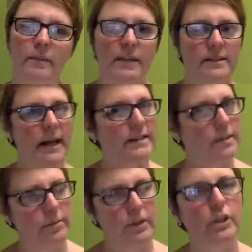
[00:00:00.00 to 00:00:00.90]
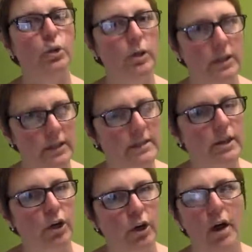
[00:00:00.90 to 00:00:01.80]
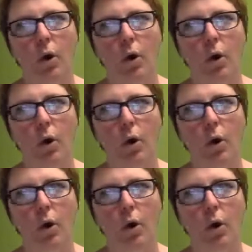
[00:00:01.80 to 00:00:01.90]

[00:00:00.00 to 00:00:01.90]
I mean, is that something you would consider,